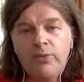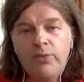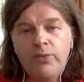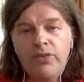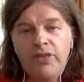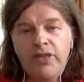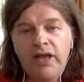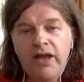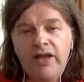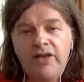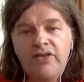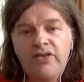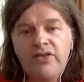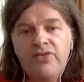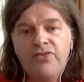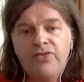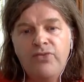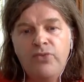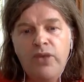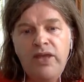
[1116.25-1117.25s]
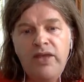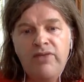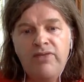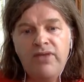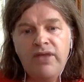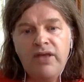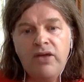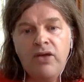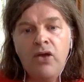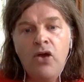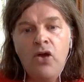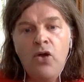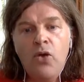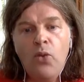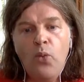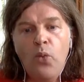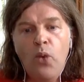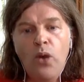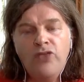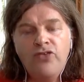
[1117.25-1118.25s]
with the idea of weaving
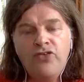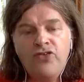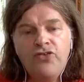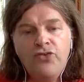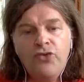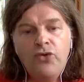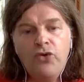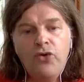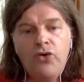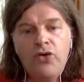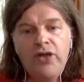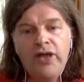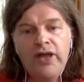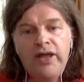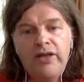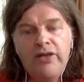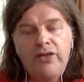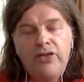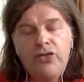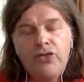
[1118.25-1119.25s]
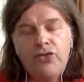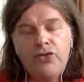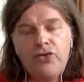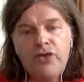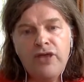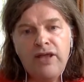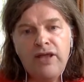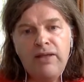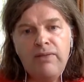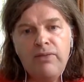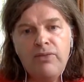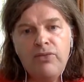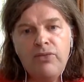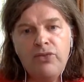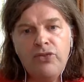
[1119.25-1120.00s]
one story and three